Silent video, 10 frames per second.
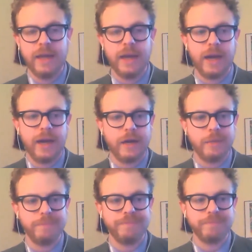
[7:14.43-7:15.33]

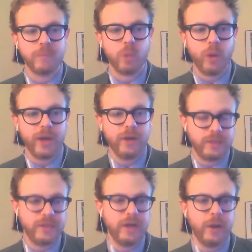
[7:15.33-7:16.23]
Um,
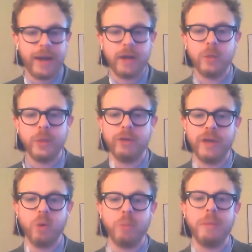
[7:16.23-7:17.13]
whereas you know how can we create
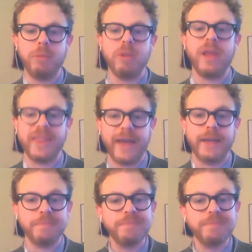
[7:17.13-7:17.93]
more people like that?